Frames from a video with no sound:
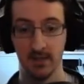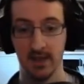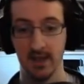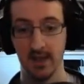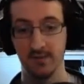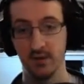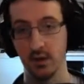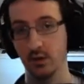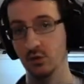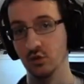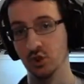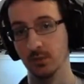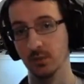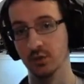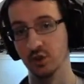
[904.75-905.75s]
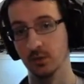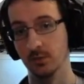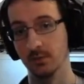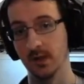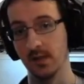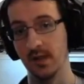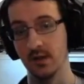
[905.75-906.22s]
if you double jump
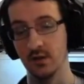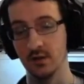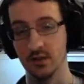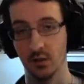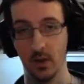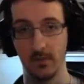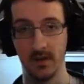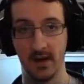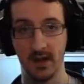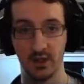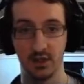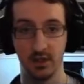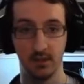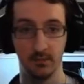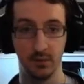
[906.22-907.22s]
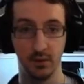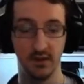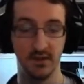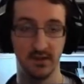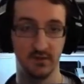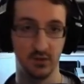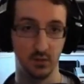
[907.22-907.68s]
and then use your weapon action and pull
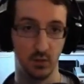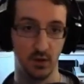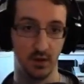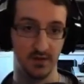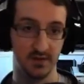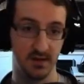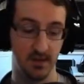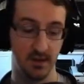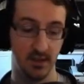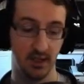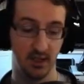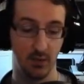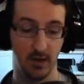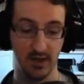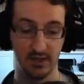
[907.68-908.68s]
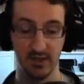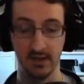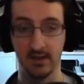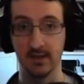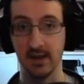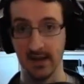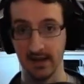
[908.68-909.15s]
yourself towards it, you will actually
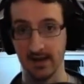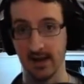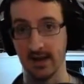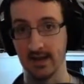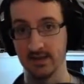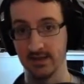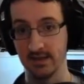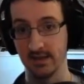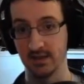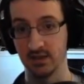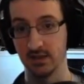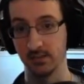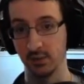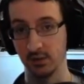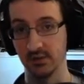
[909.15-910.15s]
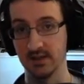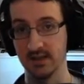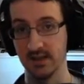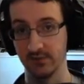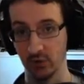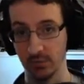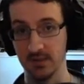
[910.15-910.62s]
gain height and you actually pull yourself
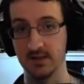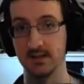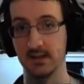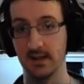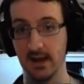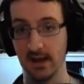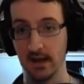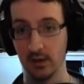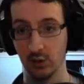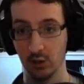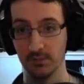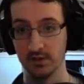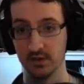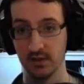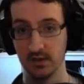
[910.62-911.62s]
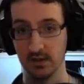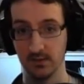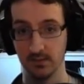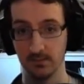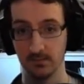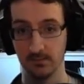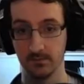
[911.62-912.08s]
up into the air, up to
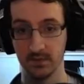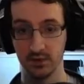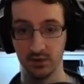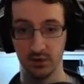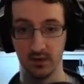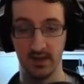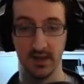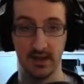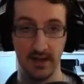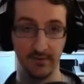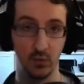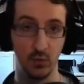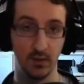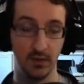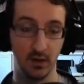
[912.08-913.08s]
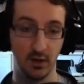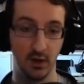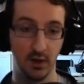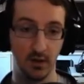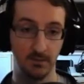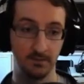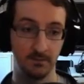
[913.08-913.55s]
so that you're level with the
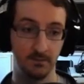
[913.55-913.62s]
core.